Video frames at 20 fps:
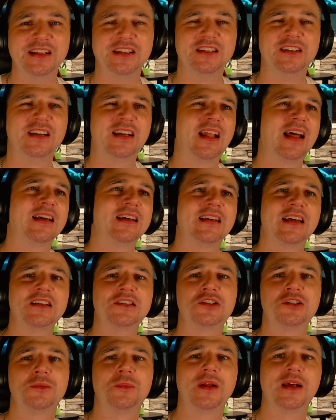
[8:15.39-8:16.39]
You like getting
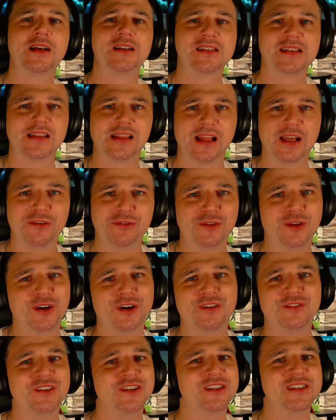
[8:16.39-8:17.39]
somebody else's
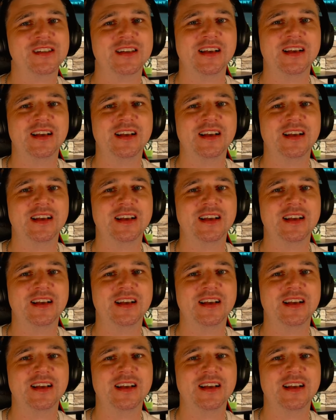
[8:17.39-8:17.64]
leftovers.